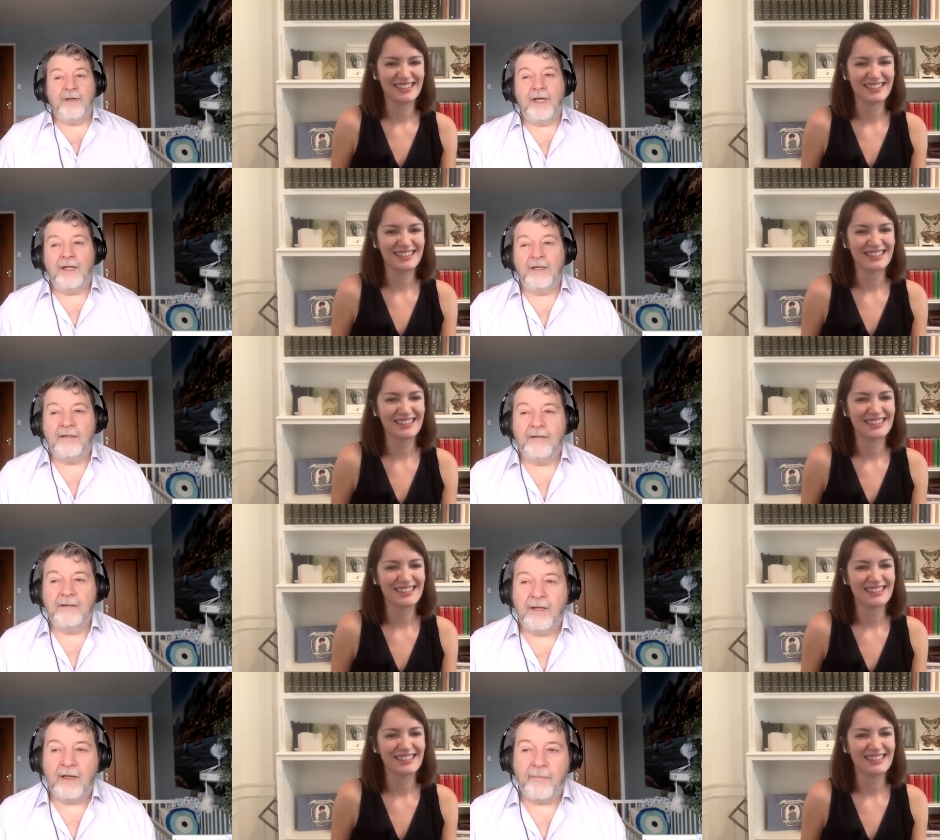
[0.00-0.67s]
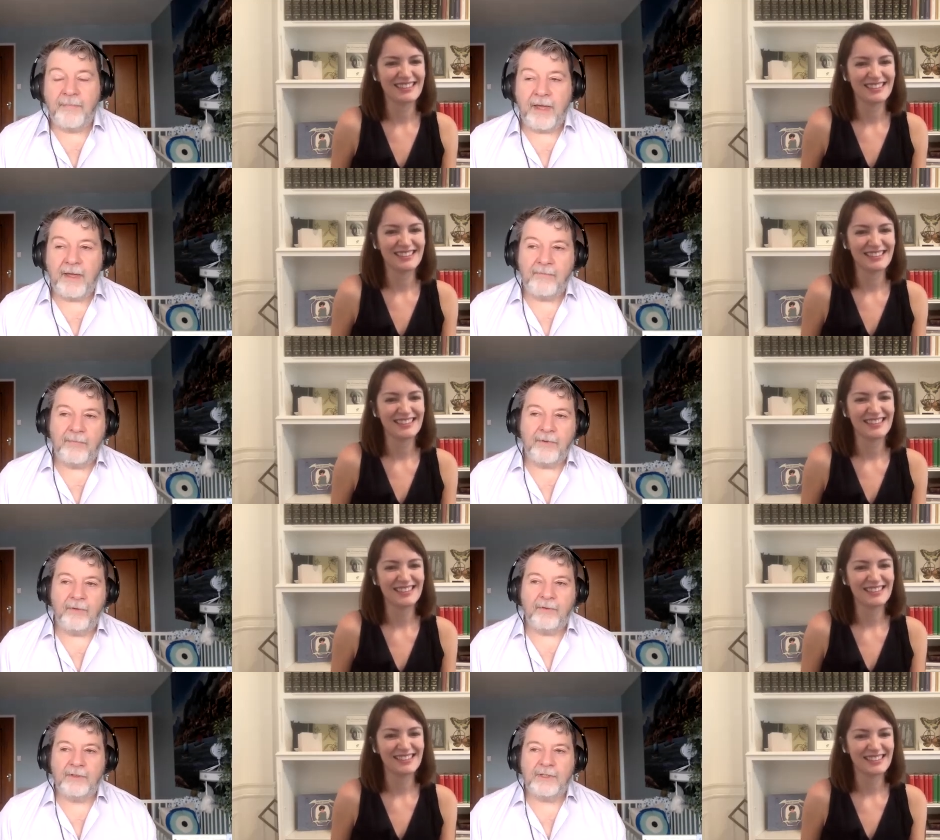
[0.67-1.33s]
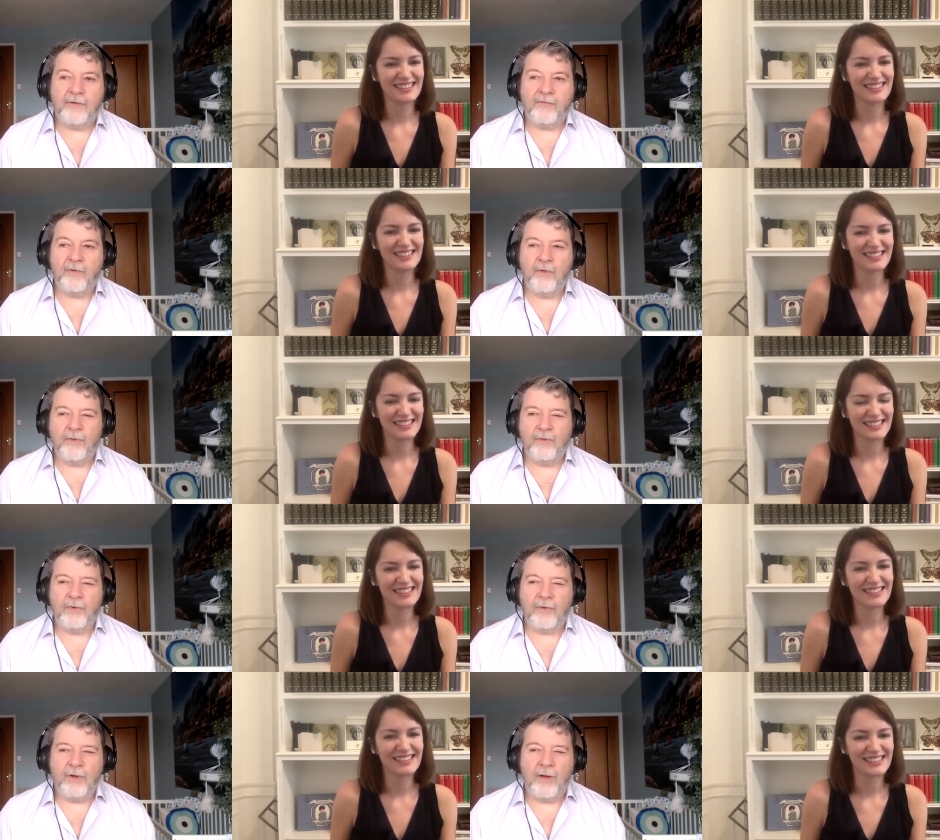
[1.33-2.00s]
Speaker 1: in a bit books. I
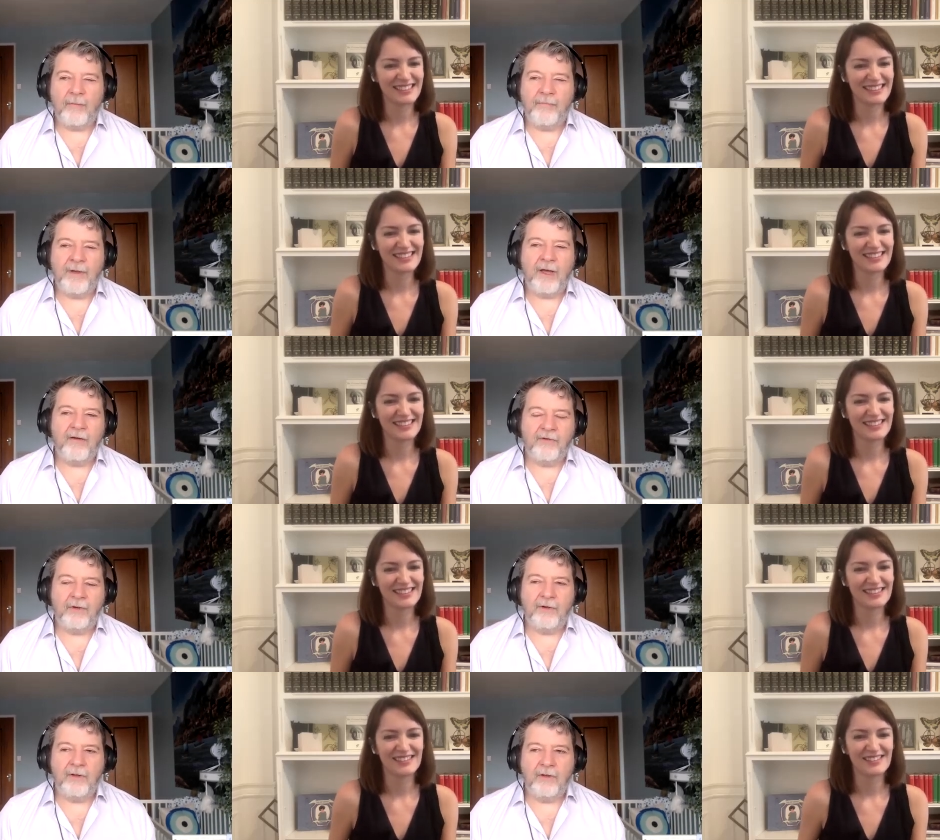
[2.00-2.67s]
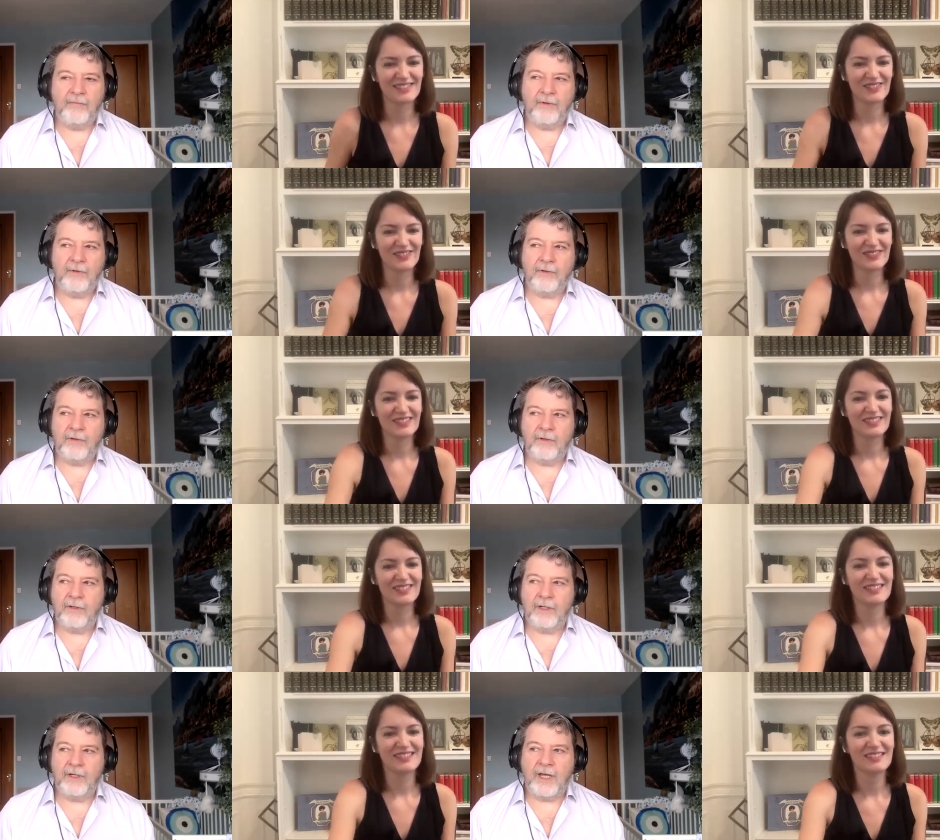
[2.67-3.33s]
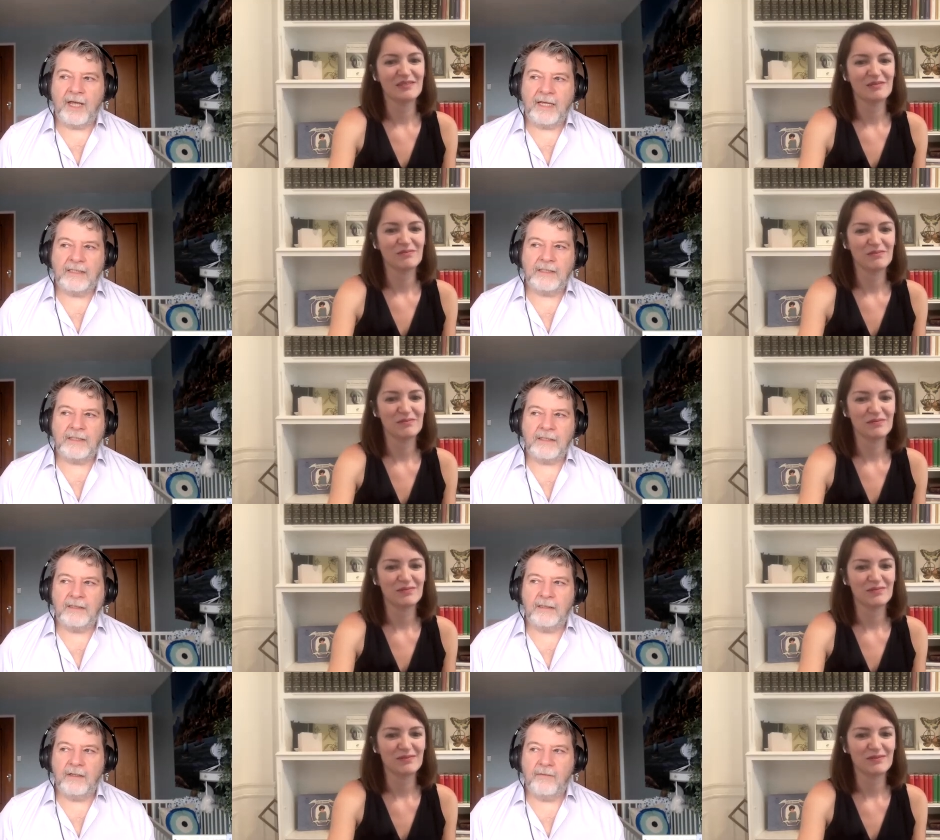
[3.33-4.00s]
wrote a bit of another book and I
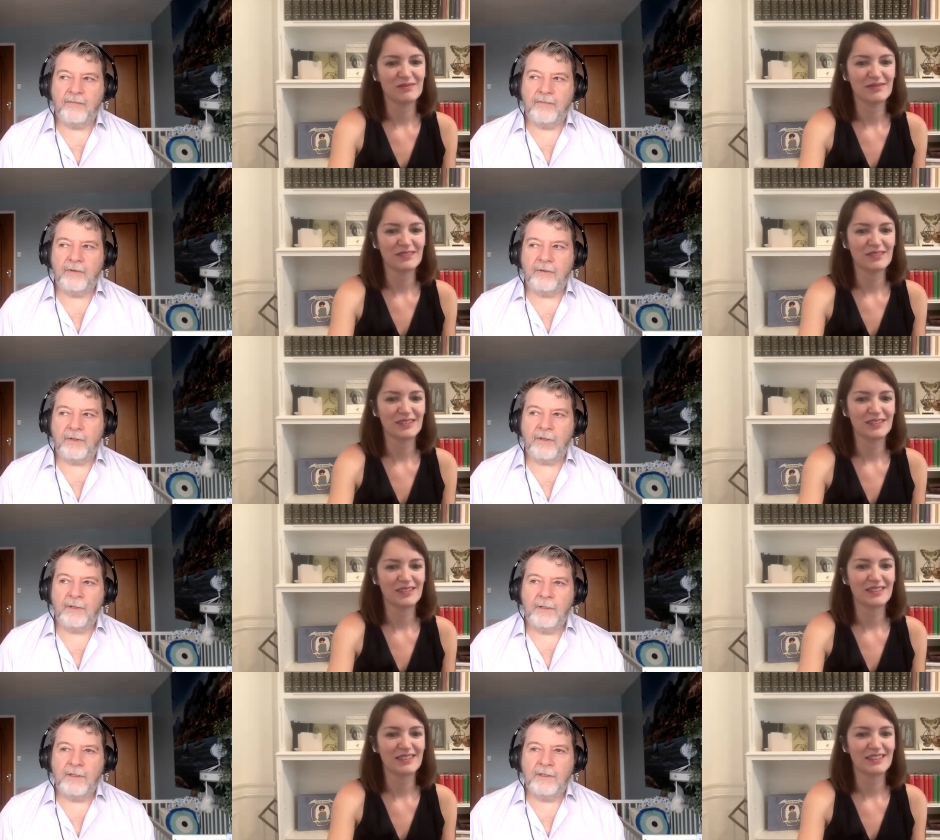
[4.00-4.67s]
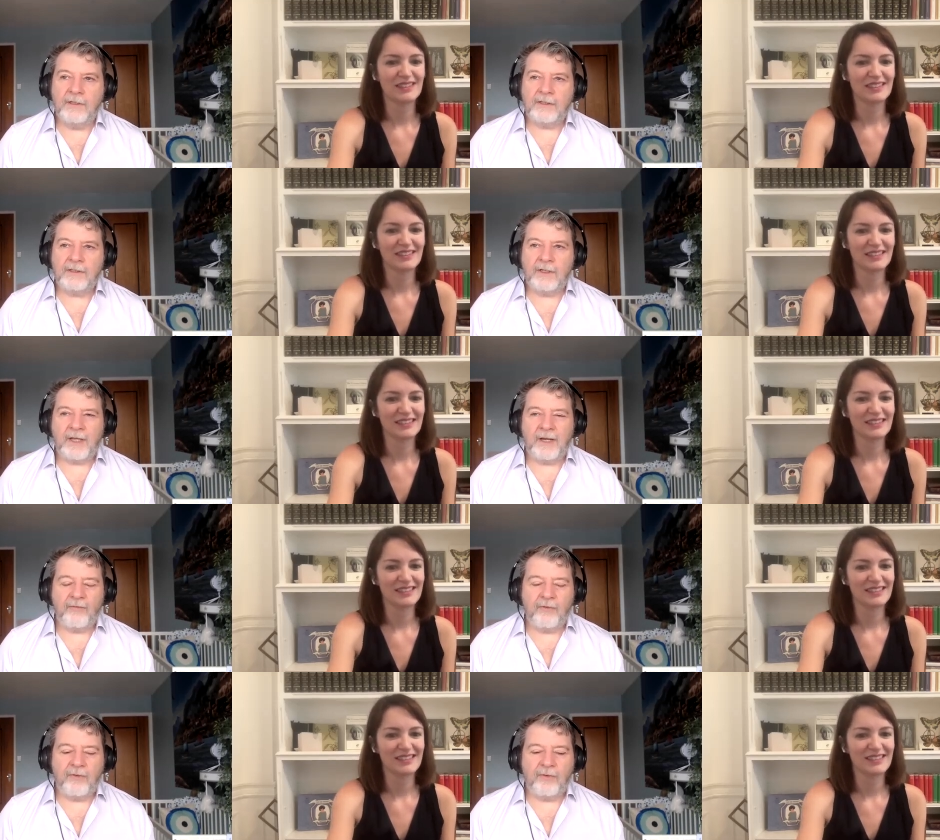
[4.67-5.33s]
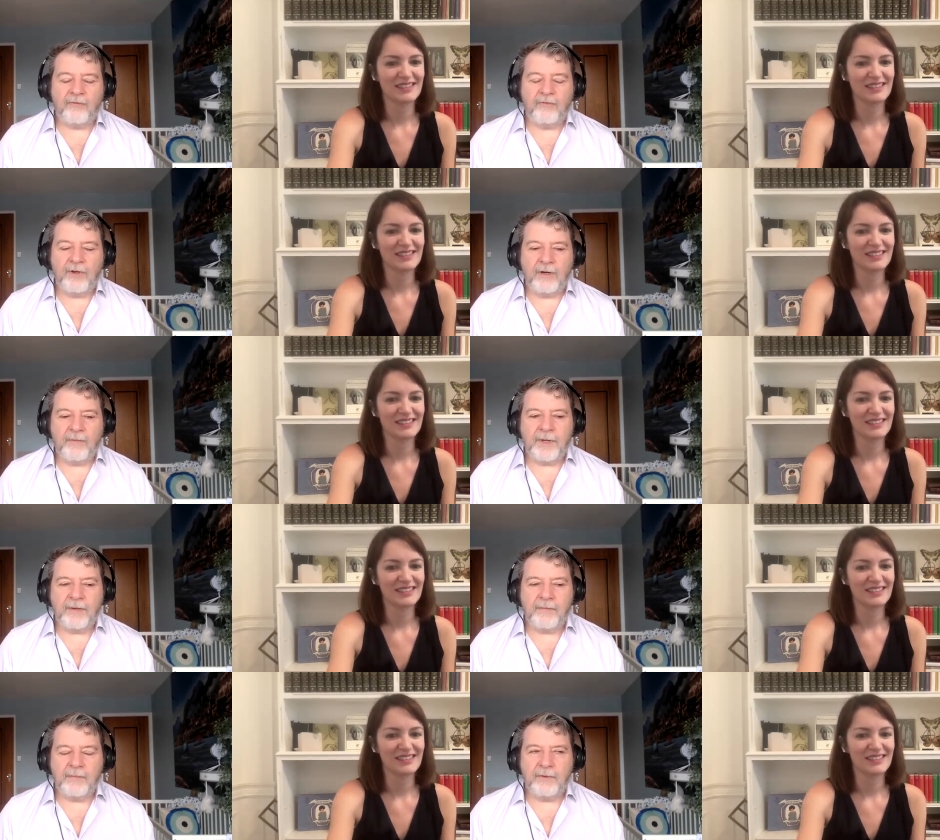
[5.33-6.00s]
edited another book. So I kind of wrote three and a
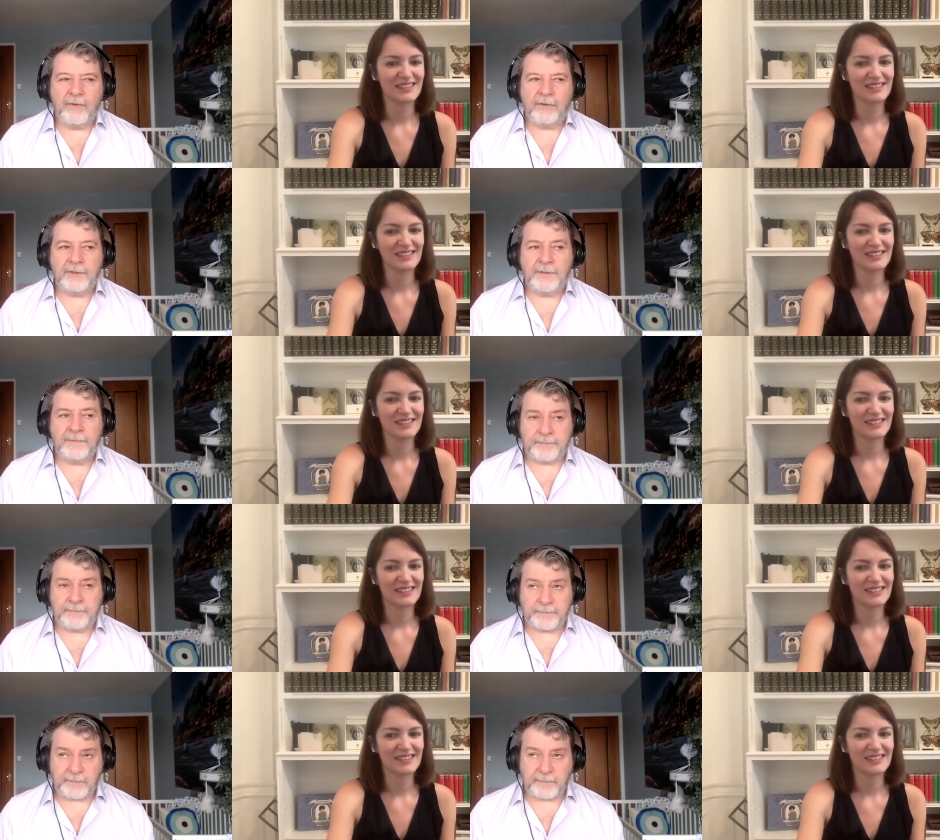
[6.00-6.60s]
bit books.